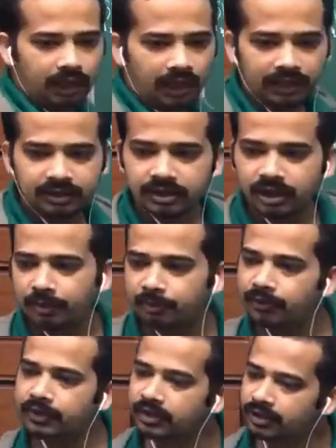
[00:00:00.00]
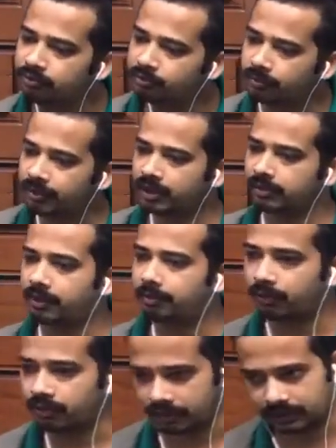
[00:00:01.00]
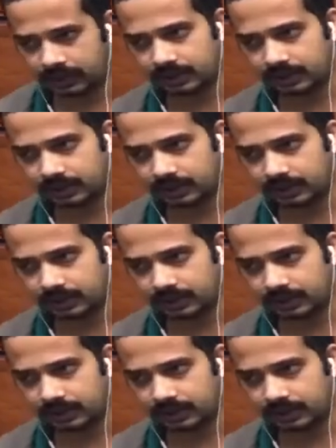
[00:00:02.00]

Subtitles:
x component of momentum of photon.